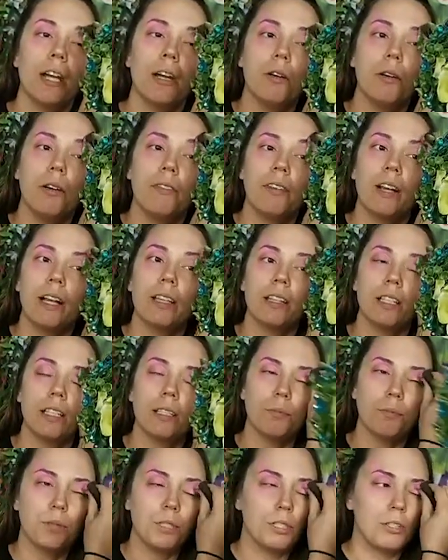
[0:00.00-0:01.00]
I've got the
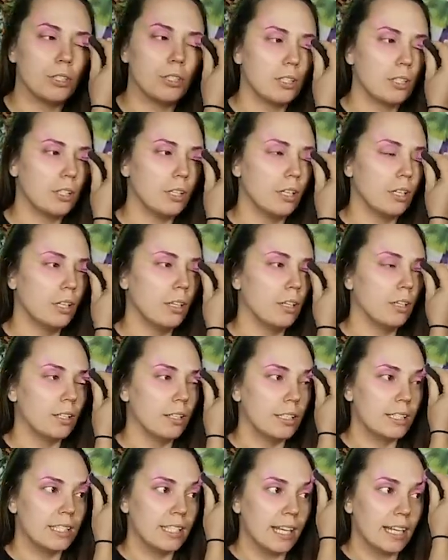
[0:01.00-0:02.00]
computer
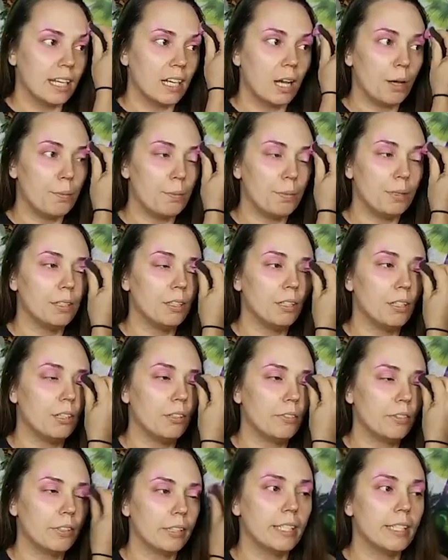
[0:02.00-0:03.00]
set up
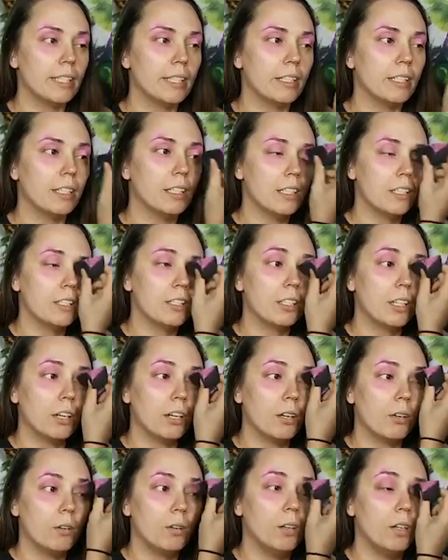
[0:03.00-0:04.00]
over here
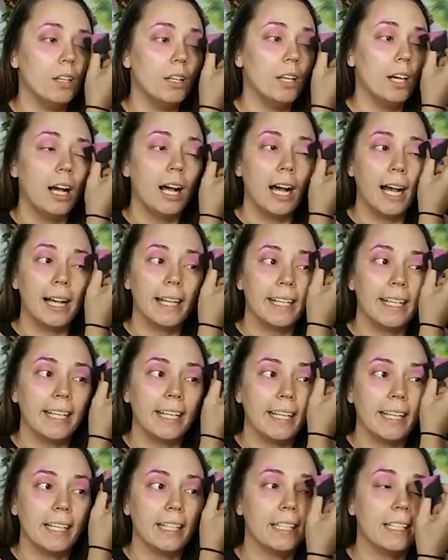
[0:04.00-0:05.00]
so I
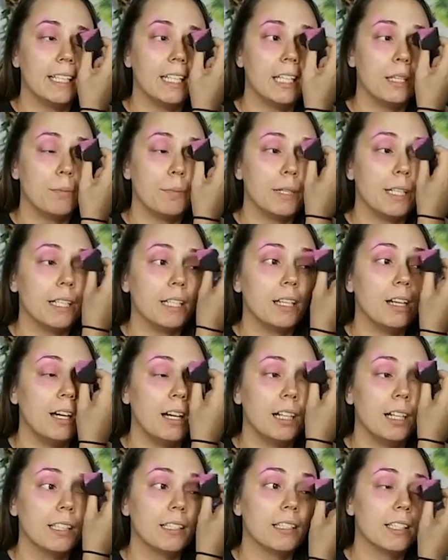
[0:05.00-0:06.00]
can keep in
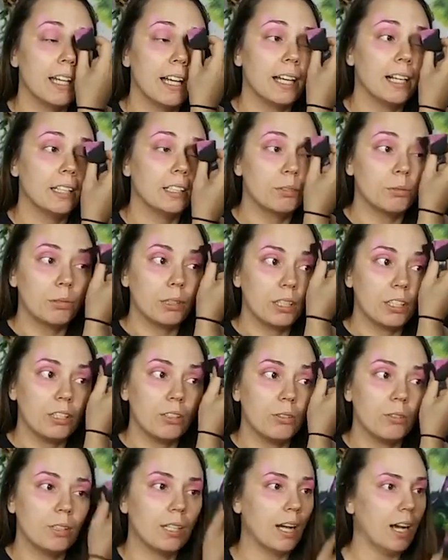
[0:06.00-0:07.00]
contact with you
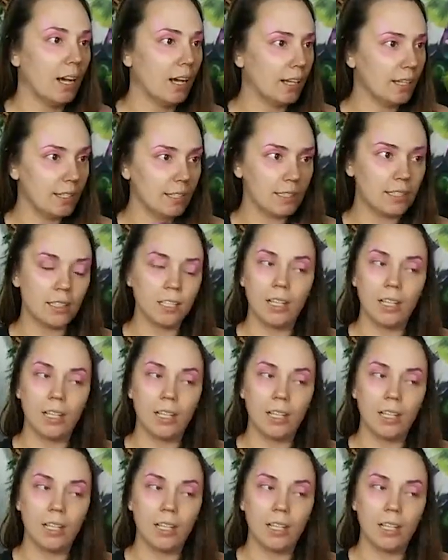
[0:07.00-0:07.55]
guys.